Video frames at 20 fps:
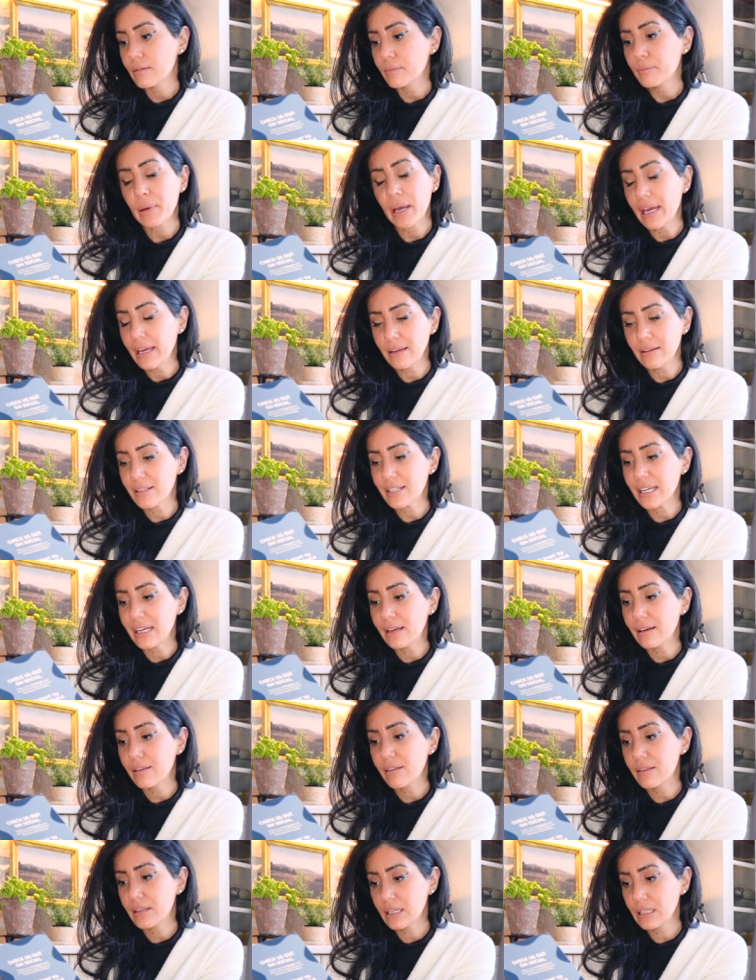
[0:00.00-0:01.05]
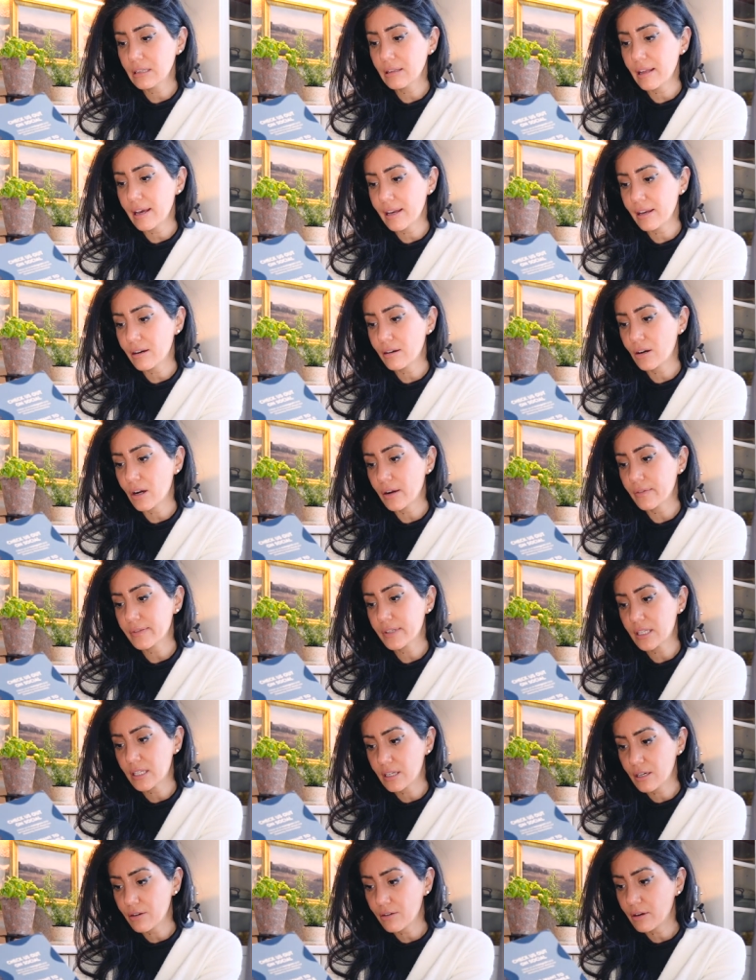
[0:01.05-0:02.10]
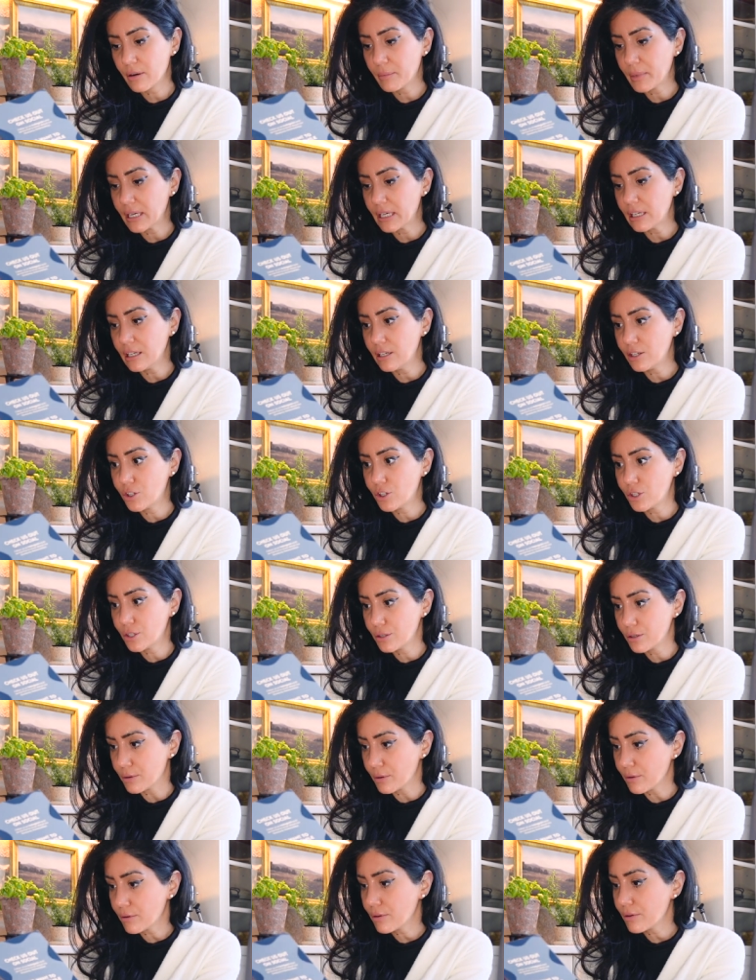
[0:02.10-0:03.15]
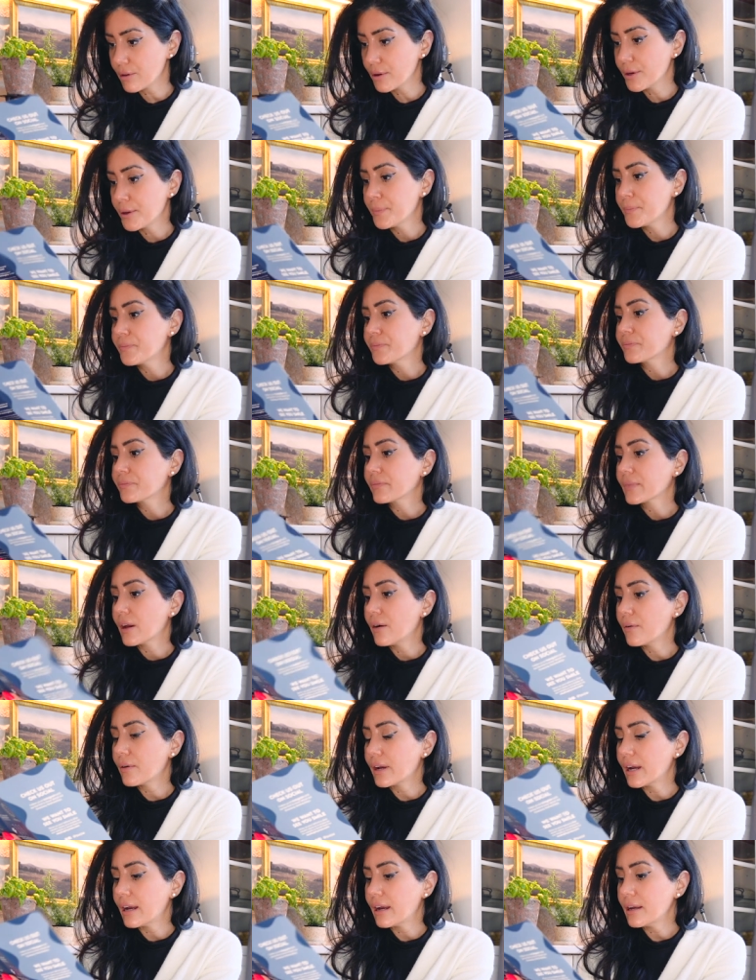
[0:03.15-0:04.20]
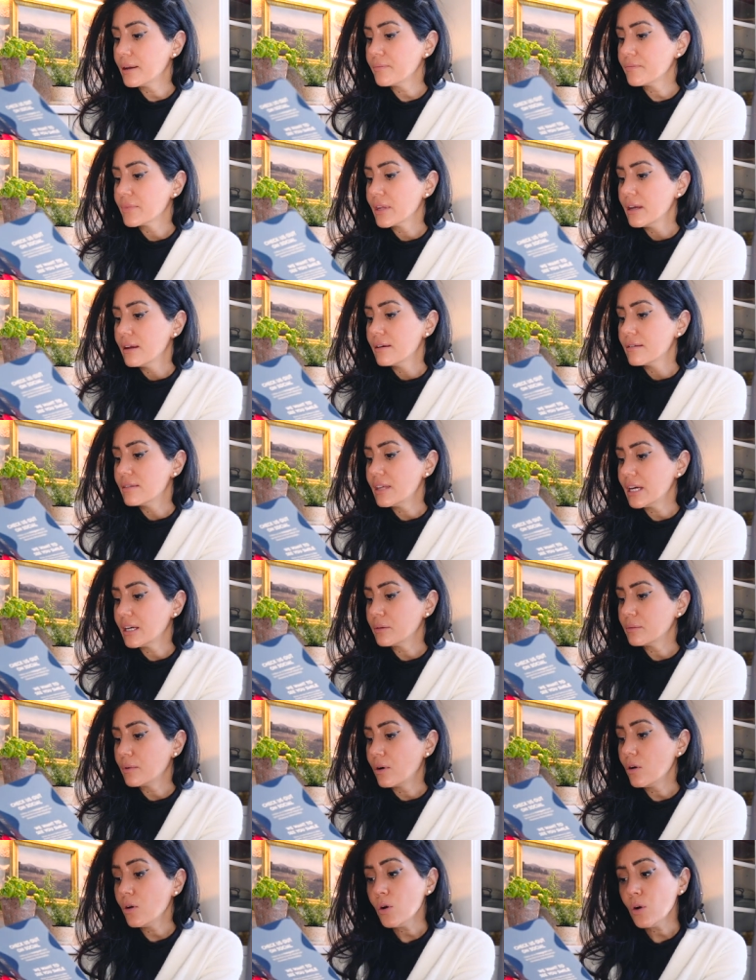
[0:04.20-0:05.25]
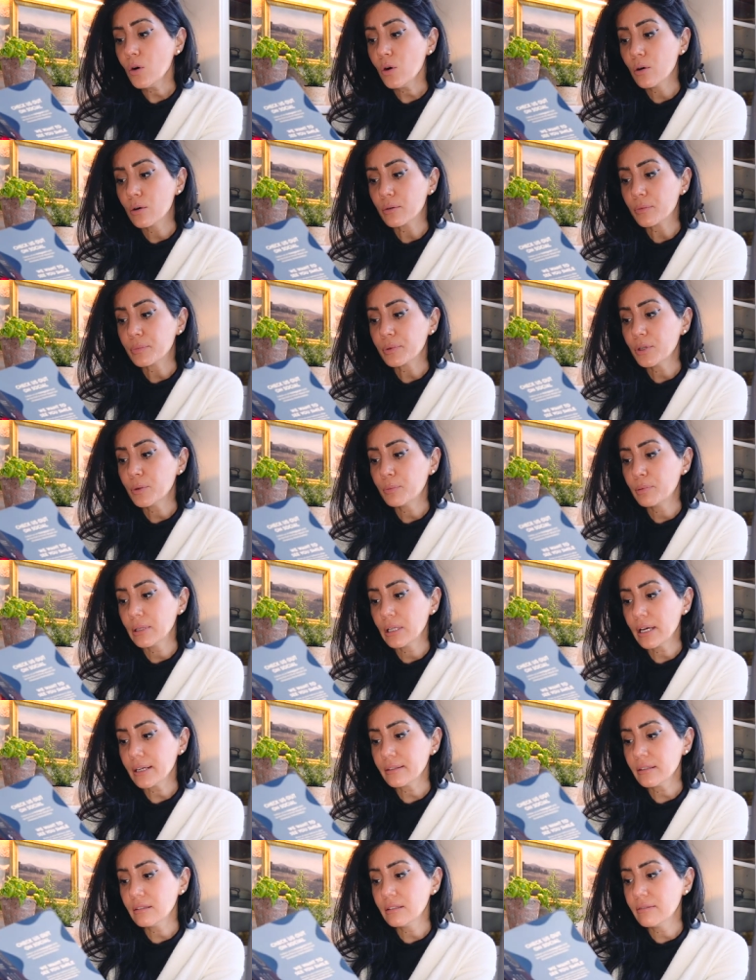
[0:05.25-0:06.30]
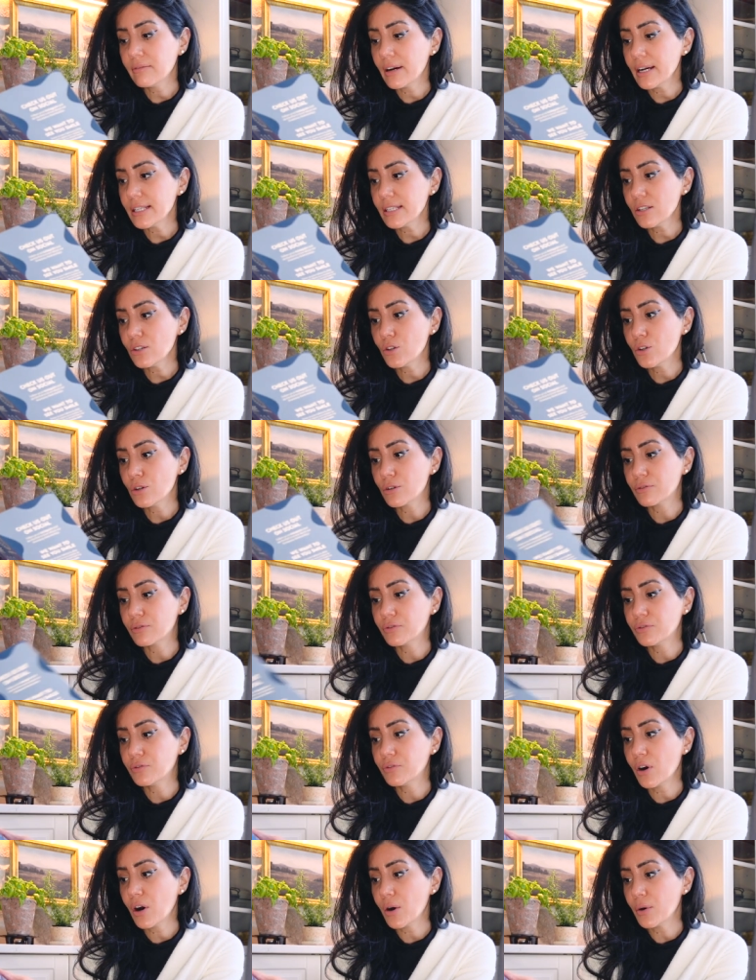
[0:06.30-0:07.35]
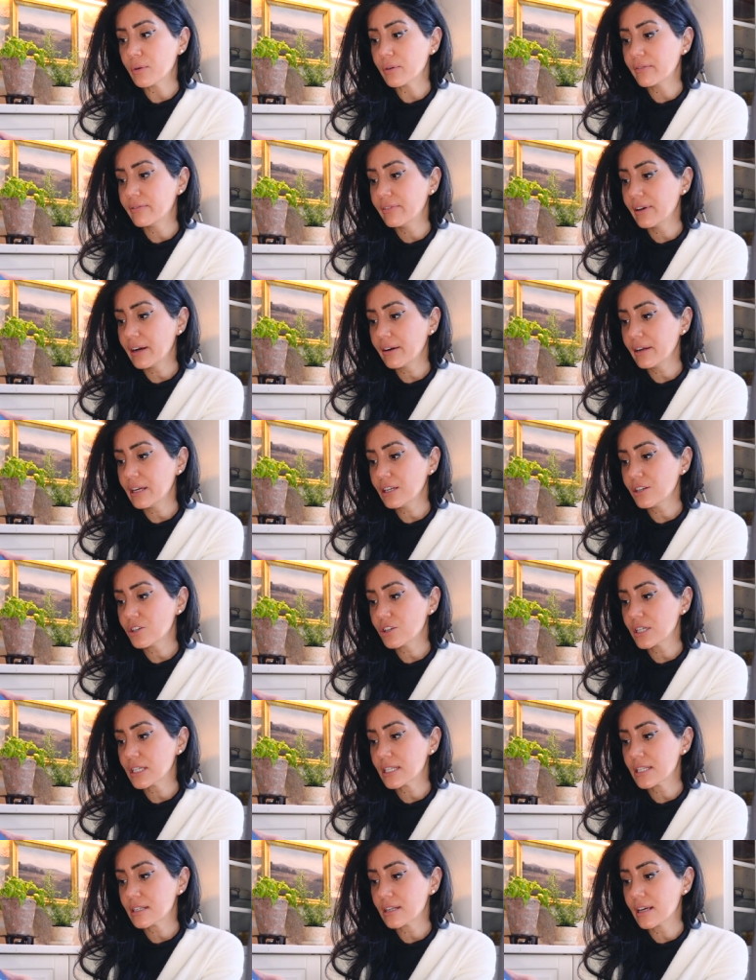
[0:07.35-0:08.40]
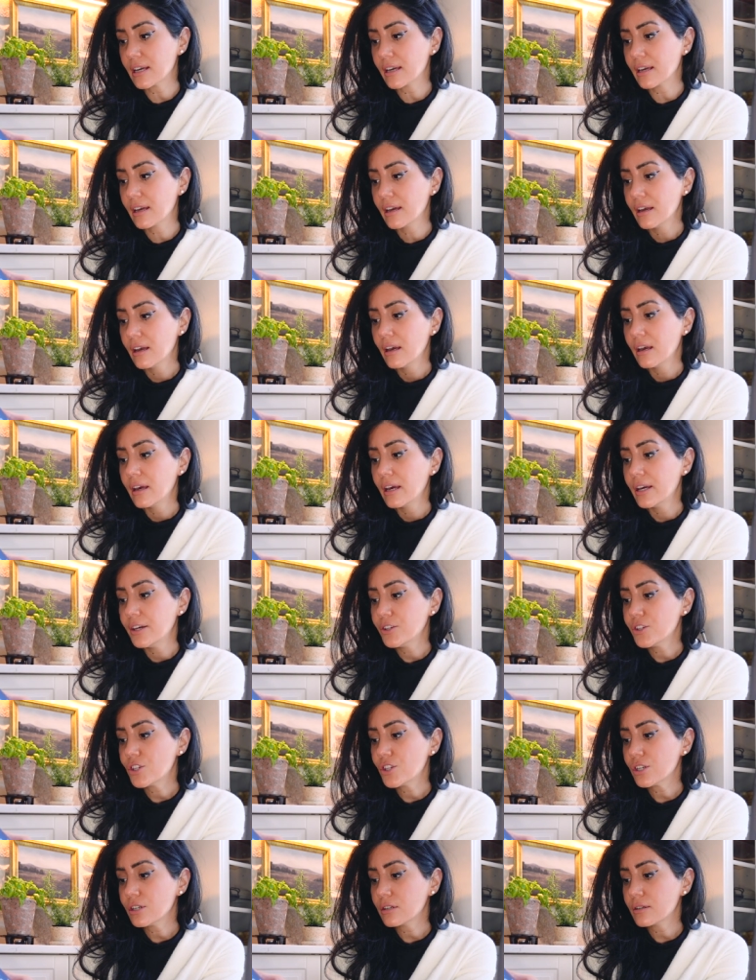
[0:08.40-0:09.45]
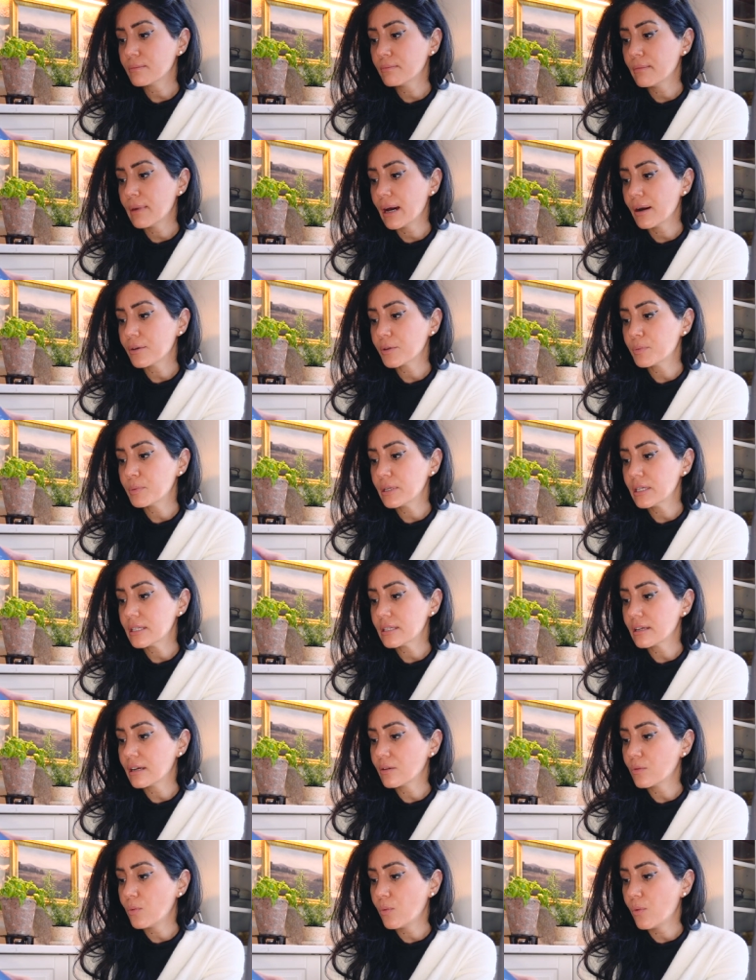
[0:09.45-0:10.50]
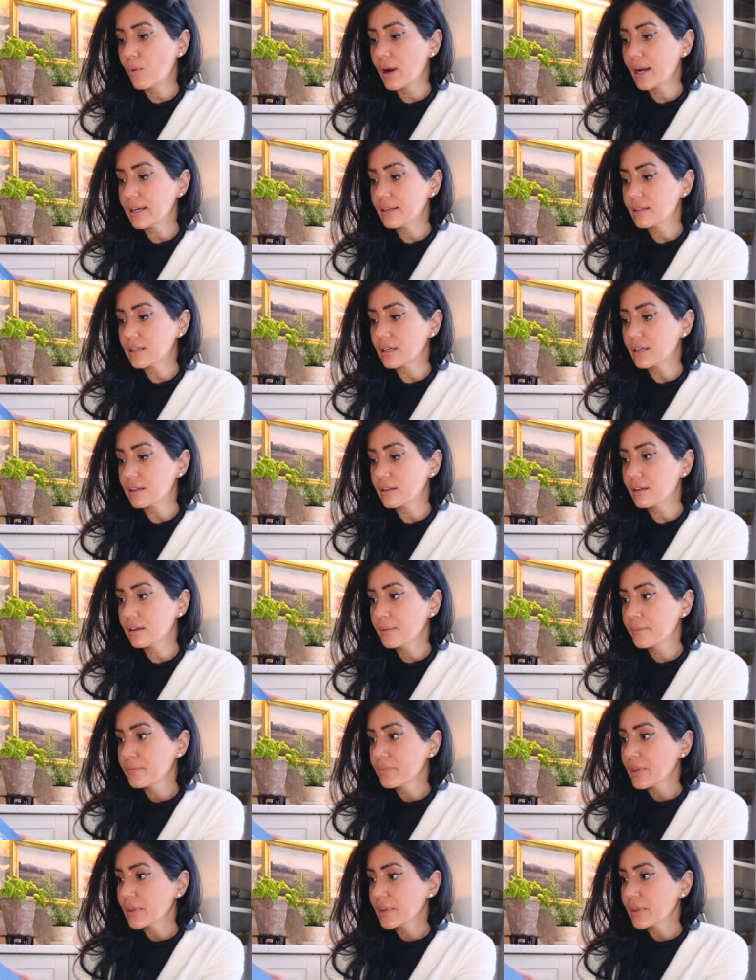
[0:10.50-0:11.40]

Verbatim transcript: Paint a thin layer of serum on each tooth. Okay. Then, oh, you plug the device into your phone. Very interesting. Insert mouthpiece and whiten.